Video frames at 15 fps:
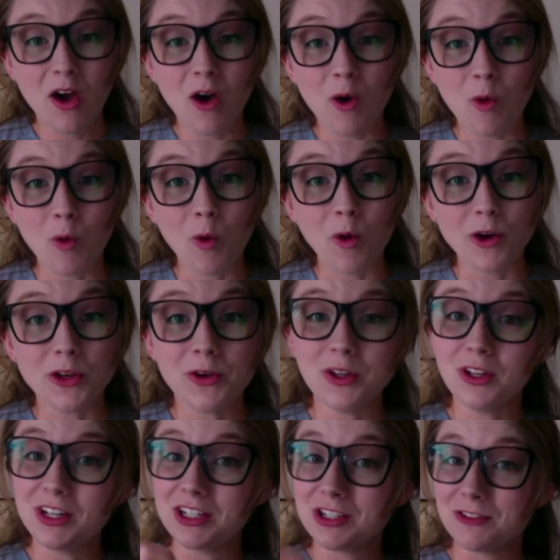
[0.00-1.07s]
Or you could
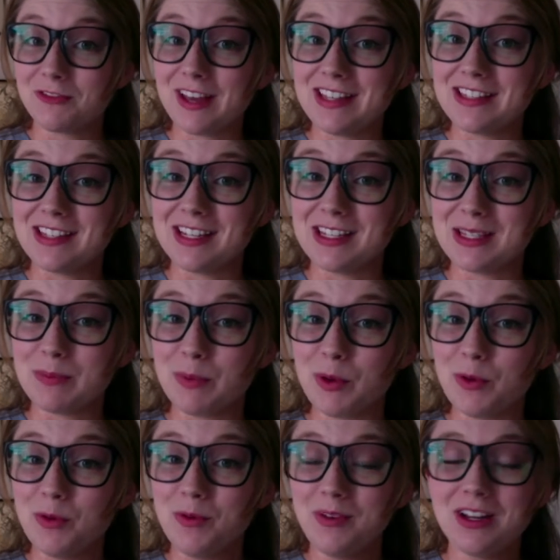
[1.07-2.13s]
look at your face in a
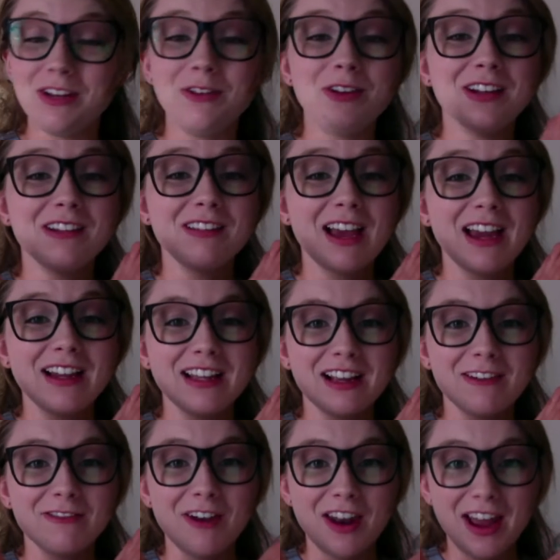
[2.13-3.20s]
spoon and you could kind of like
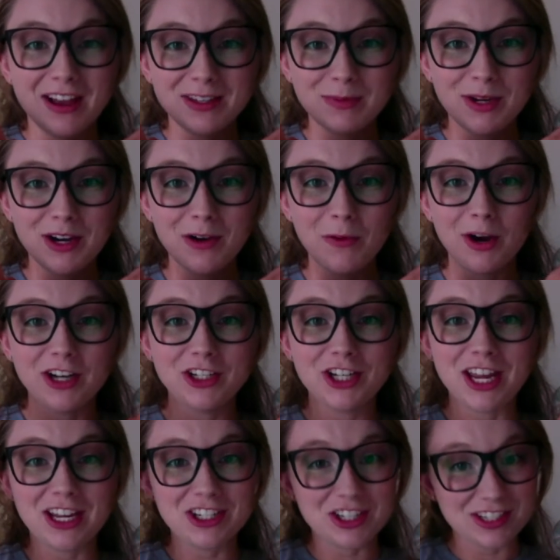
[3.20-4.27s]
a funhouse mirror where it
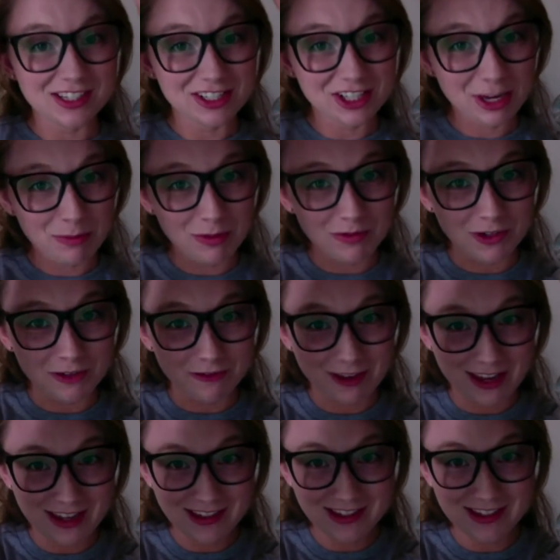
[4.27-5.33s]
changes the shape of your
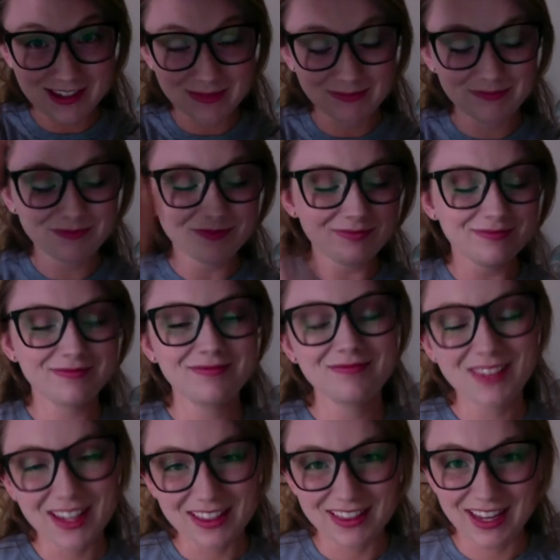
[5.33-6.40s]
face.
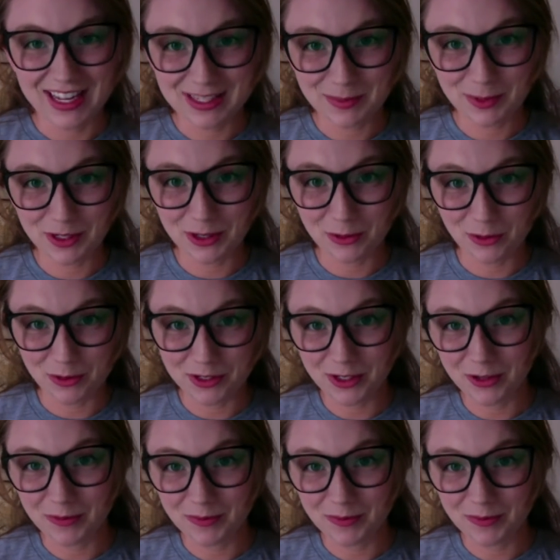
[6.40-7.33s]
That's pretty cool too.